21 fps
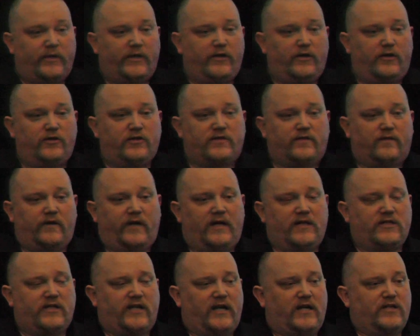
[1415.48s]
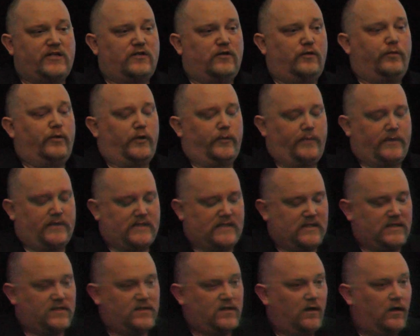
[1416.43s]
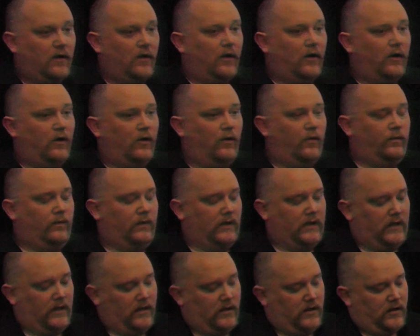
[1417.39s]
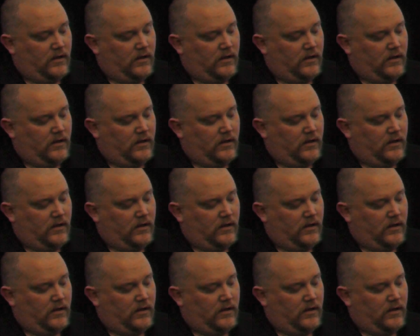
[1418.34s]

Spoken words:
be used for educational purposes only.